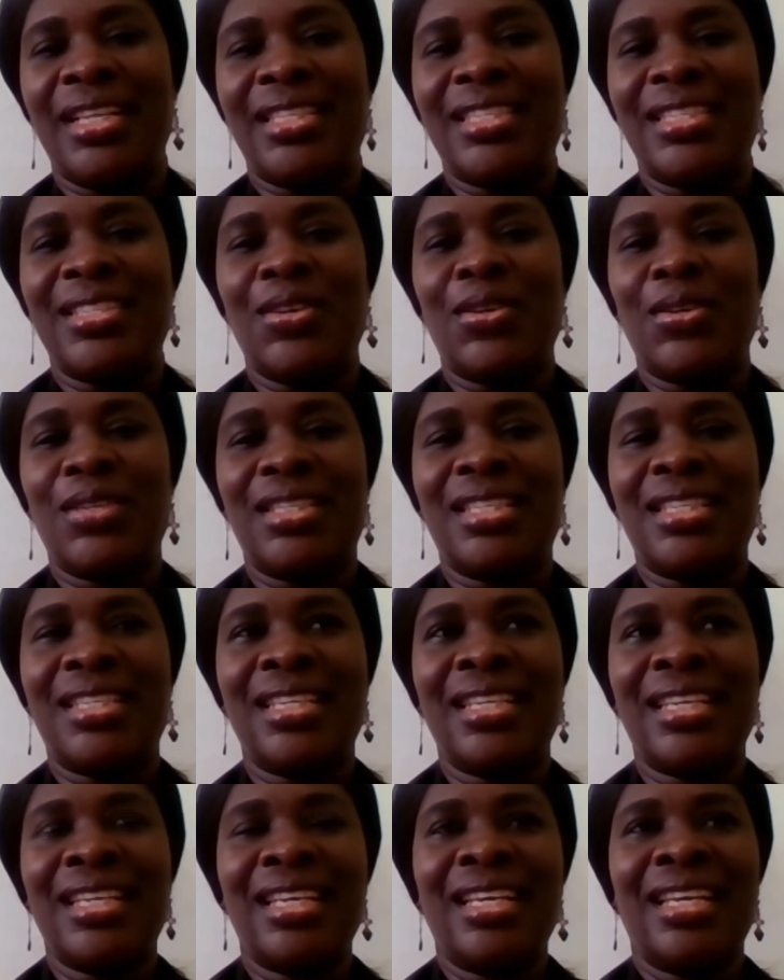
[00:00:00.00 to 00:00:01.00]
it's not
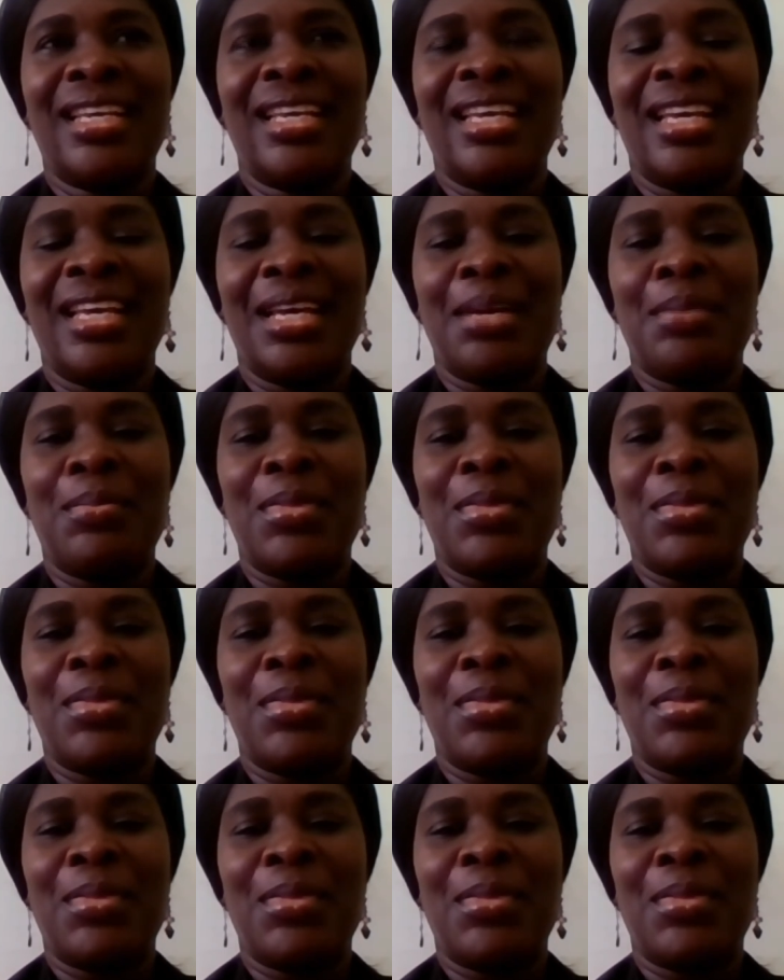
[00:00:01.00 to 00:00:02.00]
um,
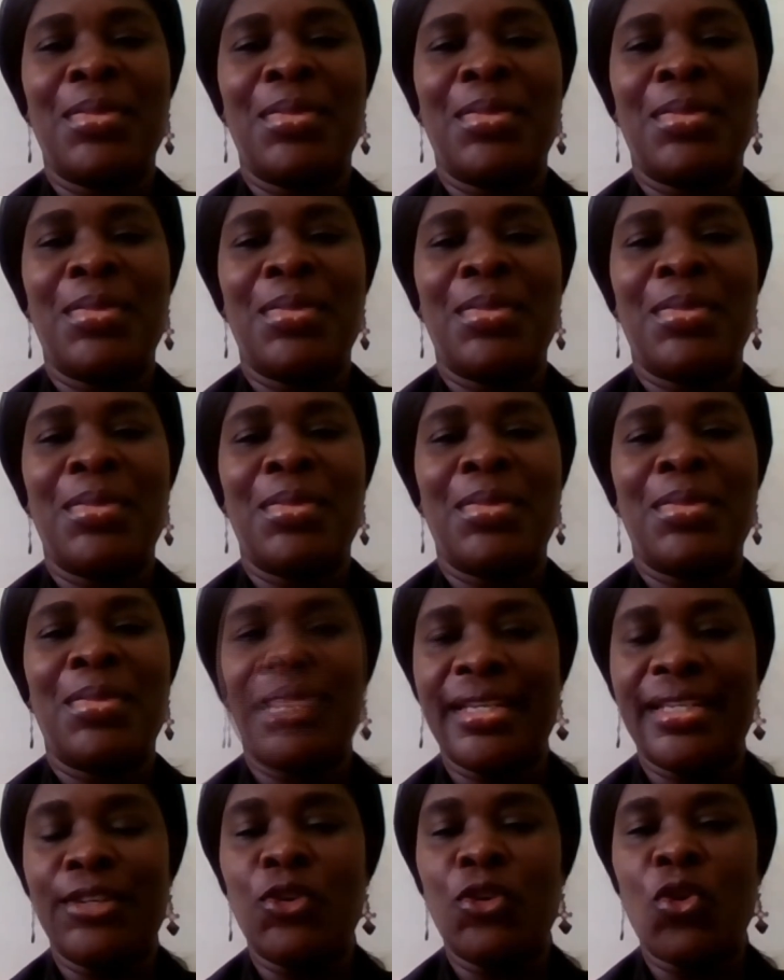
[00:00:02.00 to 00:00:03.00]
ahead of it's
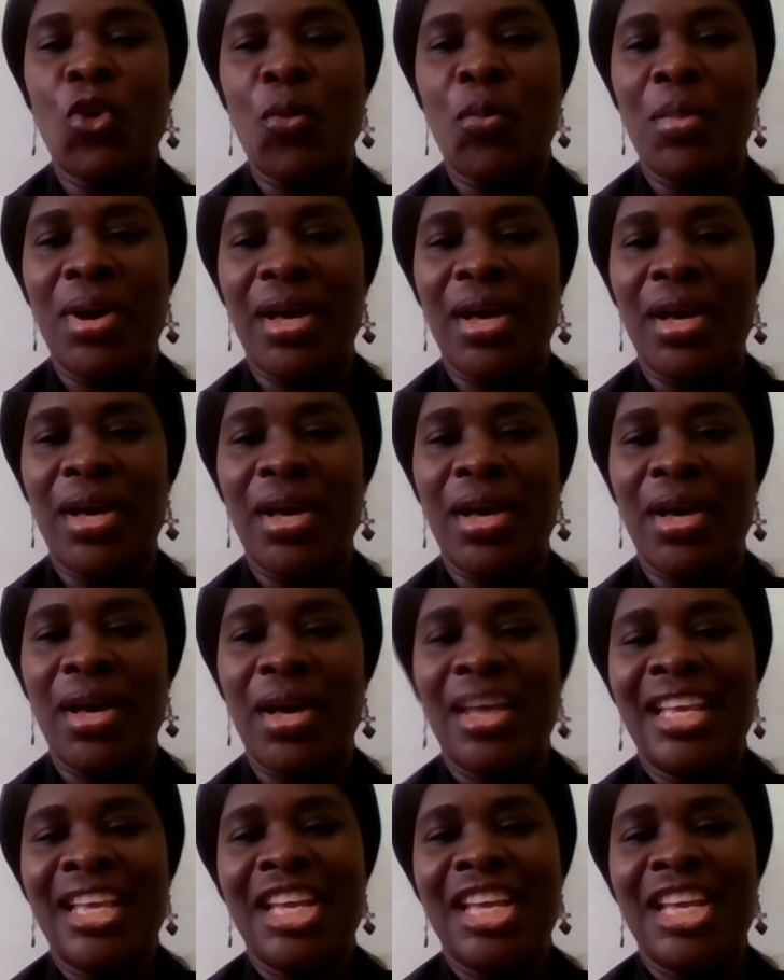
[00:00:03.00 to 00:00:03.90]
quite normal